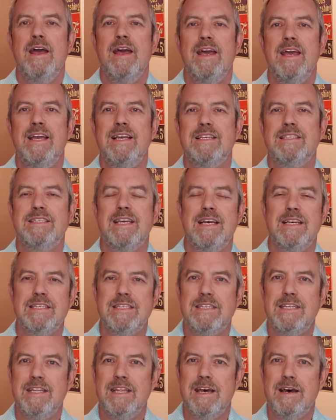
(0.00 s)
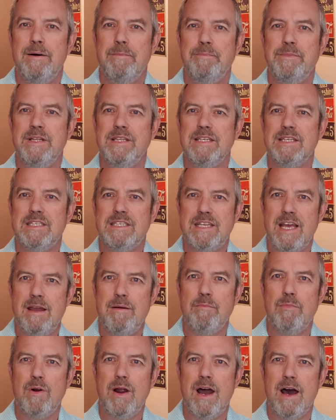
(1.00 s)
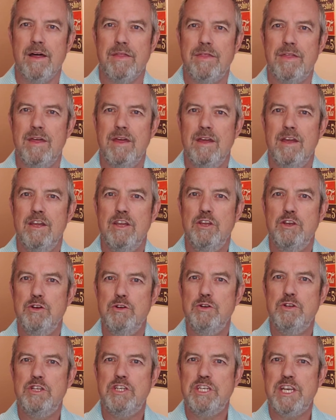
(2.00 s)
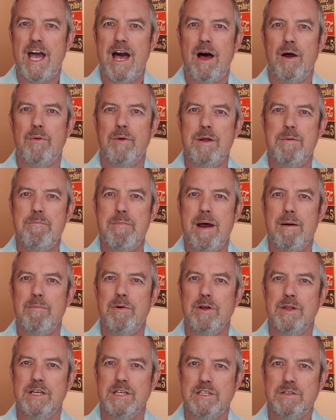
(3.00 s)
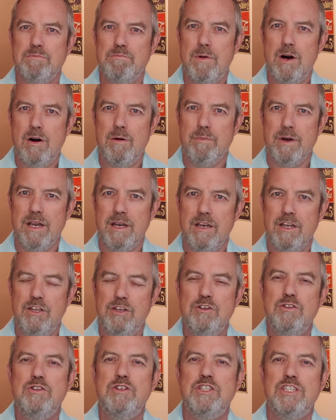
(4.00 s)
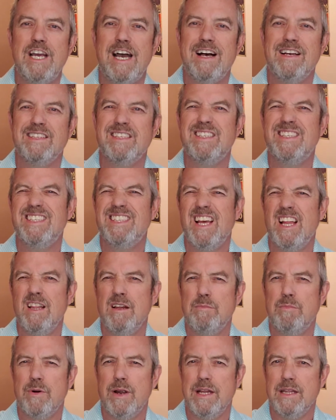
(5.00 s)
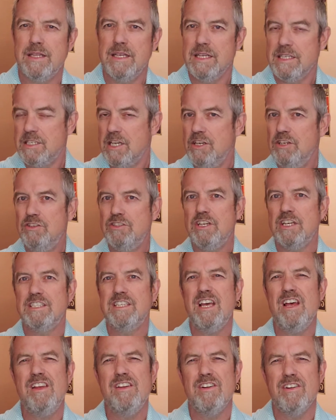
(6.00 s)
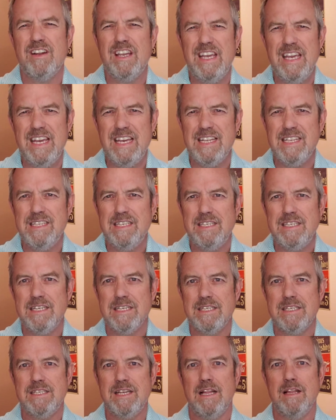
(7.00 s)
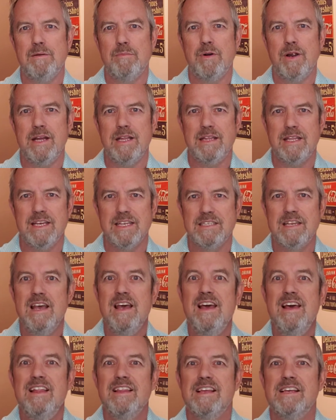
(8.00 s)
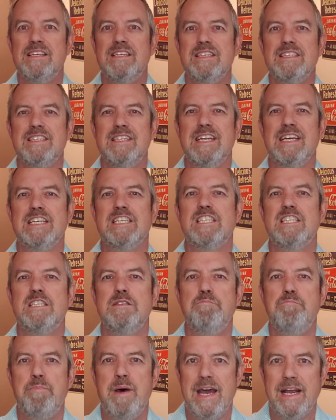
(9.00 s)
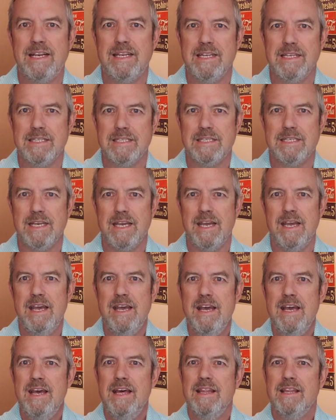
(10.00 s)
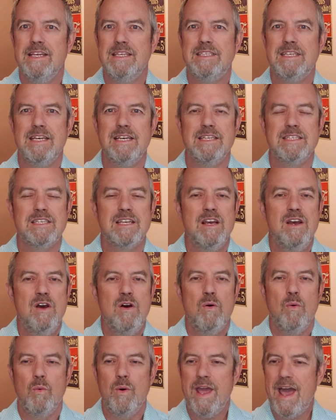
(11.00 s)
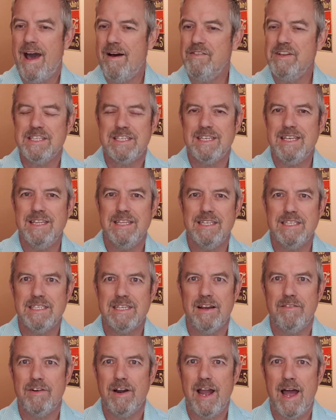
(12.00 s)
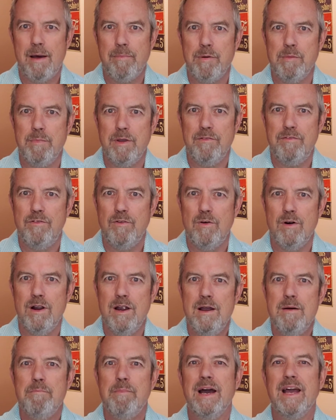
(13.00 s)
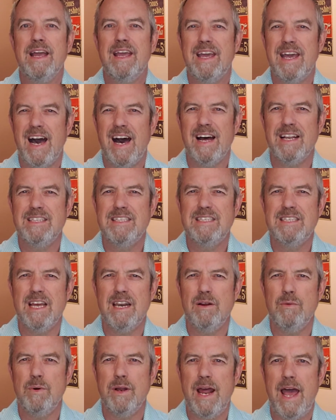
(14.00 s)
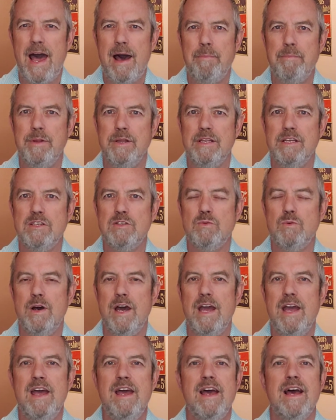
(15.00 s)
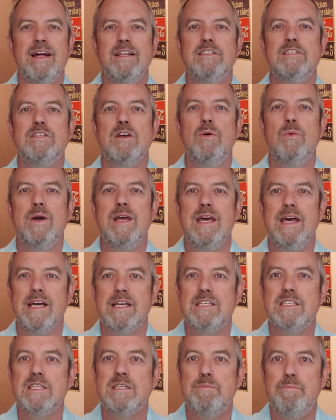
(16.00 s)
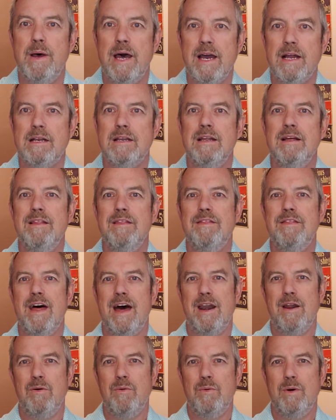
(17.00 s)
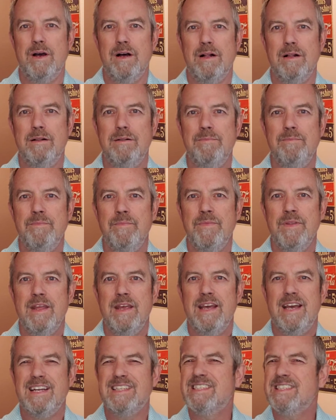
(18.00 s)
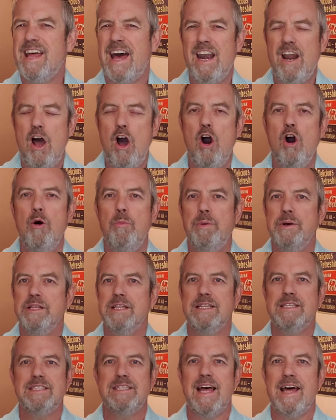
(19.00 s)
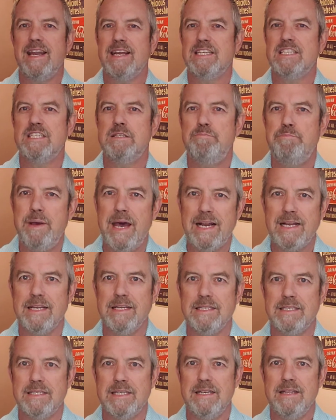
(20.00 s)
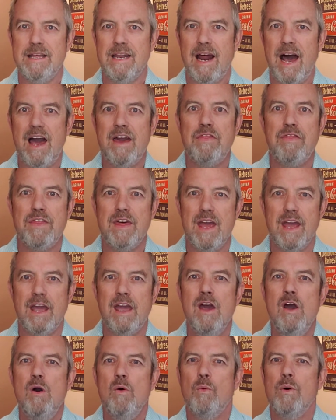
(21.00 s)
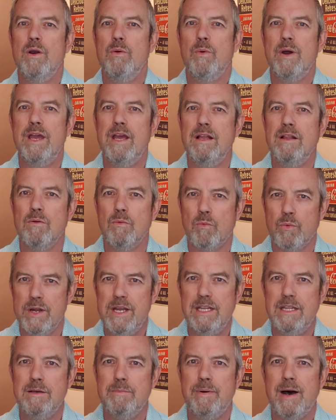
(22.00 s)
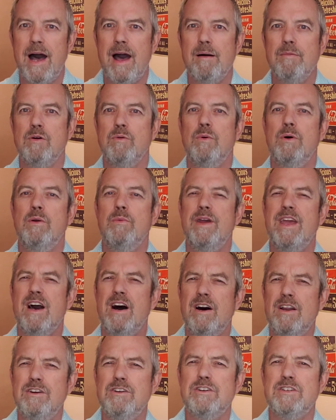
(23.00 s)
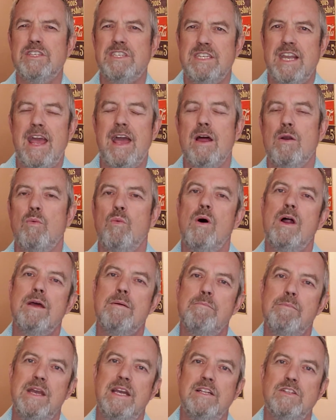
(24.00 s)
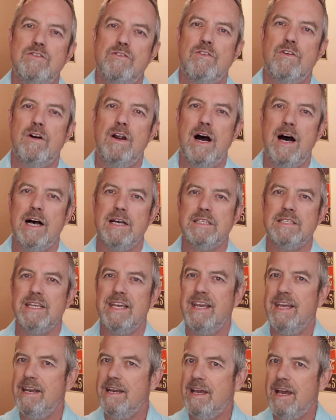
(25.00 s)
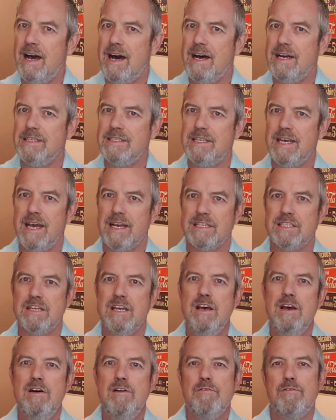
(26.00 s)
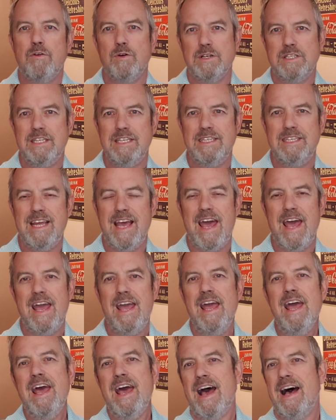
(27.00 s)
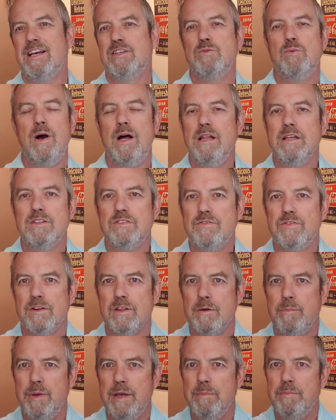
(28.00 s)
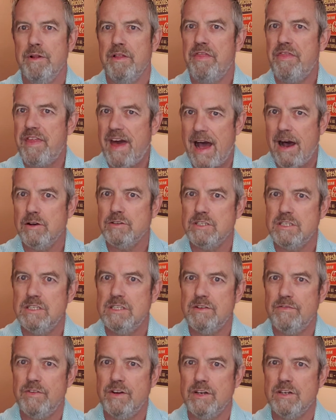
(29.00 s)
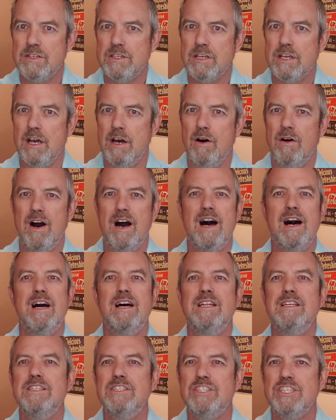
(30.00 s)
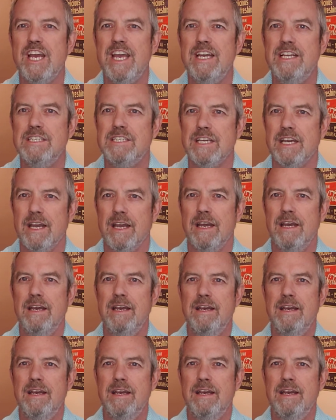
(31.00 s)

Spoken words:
he says to them in the same breath, "You shall remember this moment. You shall celebrate this, and you shall tell your kids to celebrate this." This is an expectancy. This is, we haven't seen this ever happen before, but God said it would happen this way, and so we expect that it will. It's that hope and it's that expectancy that I think when we read the Bible, when we understand what it means for us in context for today as well as for the people thousands of years ago, unchanging,